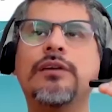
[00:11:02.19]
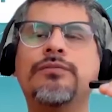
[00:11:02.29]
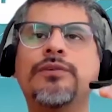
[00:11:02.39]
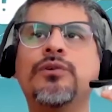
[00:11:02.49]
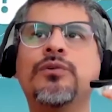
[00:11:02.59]

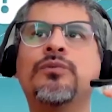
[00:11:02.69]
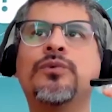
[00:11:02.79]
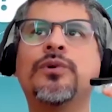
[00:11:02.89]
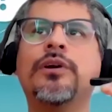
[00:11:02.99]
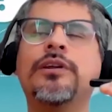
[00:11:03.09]
you,
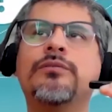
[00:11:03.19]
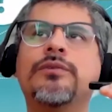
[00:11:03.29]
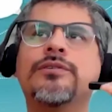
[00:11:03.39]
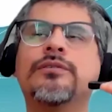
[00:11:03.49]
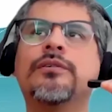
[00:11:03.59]
for any
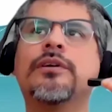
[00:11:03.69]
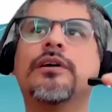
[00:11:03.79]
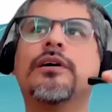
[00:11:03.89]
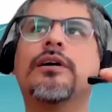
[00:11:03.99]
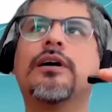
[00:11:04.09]
reason,
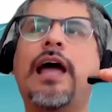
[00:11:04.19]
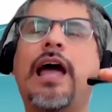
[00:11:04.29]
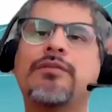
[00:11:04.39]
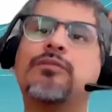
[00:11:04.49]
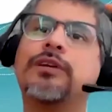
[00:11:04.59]

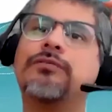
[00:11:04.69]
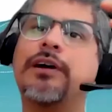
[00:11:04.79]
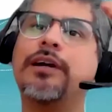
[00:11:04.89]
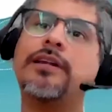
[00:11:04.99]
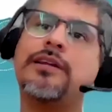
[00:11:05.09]
haven't modified
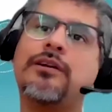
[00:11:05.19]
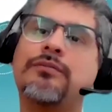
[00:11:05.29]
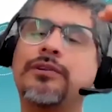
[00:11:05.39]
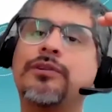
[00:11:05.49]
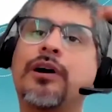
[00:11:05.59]
any of
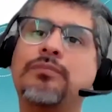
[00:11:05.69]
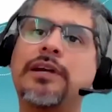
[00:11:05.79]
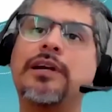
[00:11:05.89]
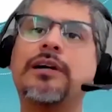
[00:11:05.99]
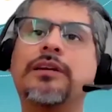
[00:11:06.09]
the top
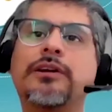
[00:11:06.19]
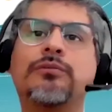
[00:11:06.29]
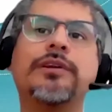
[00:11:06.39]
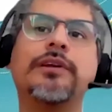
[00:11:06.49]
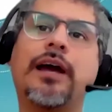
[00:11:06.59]
layer that you
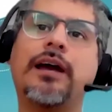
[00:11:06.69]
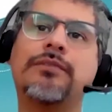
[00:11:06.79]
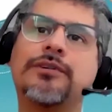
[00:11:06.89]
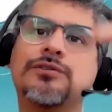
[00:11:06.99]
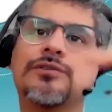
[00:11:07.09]
already have,
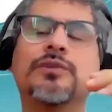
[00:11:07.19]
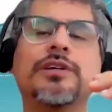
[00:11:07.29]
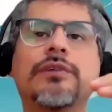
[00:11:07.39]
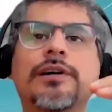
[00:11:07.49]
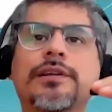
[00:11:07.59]
and you just
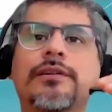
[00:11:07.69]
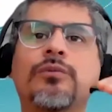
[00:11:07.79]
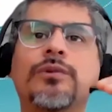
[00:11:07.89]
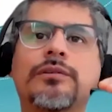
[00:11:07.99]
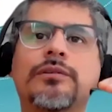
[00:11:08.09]
modify the
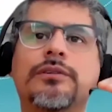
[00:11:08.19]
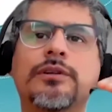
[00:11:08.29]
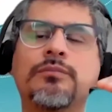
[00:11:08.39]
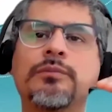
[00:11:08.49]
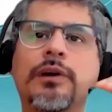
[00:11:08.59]
lowest,
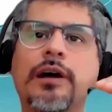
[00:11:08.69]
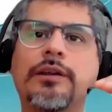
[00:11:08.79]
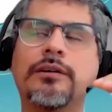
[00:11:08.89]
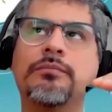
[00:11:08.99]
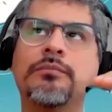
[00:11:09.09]

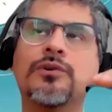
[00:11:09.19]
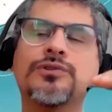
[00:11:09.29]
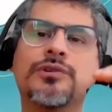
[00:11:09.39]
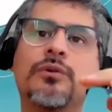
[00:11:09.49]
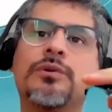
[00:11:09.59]
the most
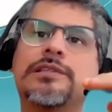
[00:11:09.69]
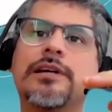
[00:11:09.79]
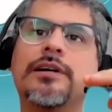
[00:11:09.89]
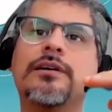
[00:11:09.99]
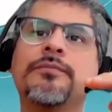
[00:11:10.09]
lowest
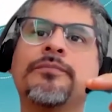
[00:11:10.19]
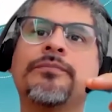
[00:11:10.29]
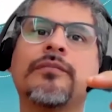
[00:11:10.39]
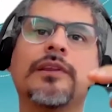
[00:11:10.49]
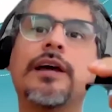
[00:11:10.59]
layer,
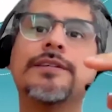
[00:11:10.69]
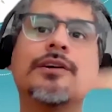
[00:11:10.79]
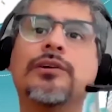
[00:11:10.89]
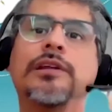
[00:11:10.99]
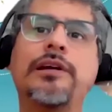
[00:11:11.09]
that's the
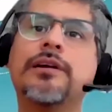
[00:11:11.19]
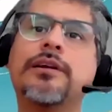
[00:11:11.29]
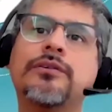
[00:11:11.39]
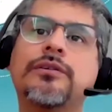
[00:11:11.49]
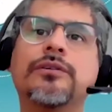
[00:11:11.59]
only layer that
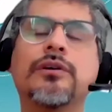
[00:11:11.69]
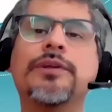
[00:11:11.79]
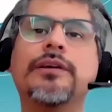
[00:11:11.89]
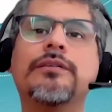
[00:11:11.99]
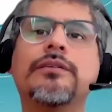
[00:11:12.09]
you need to
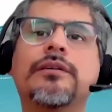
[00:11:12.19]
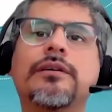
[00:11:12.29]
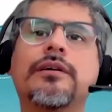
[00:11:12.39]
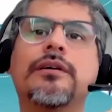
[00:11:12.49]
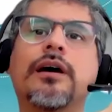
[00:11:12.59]
update.
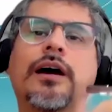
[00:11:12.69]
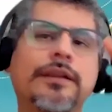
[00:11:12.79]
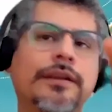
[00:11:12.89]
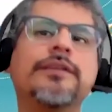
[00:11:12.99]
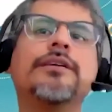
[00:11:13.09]
And
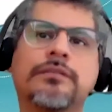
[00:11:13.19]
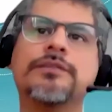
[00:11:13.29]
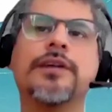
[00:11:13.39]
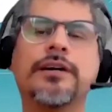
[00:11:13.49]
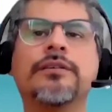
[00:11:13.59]
then
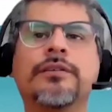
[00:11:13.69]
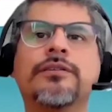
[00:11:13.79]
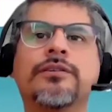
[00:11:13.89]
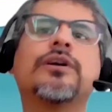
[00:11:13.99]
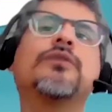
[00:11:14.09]
the
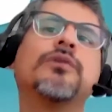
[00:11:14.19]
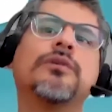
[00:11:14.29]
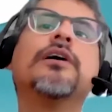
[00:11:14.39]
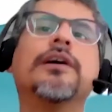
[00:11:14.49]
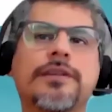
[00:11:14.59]
Docker will
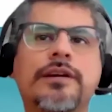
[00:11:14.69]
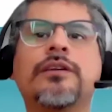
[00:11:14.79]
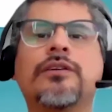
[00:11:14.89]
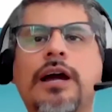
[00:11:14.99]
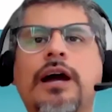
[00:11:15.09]
take
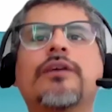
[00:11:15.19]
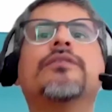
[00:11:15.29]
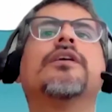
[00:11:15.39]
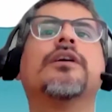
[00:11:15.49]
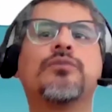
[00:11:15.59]
into account,
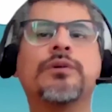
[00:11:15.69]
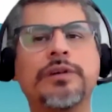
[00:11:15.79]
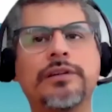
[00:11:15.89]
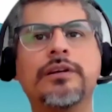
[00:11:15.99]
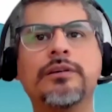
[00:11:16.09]

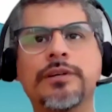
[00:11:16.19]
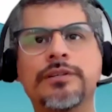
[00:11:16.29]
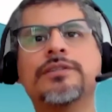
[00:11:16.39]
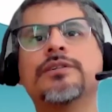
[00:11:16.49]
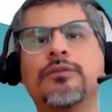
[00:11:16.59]
rebuild the
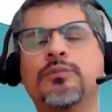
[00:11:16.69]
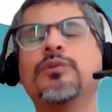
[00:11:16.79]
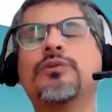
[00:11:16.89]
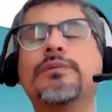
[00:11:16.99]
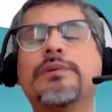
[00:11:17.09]
image, or
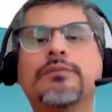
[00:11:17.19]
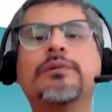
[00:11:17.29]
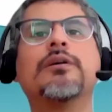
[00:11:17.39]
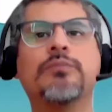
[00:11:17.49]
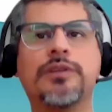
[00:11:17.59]
not rebuild it, but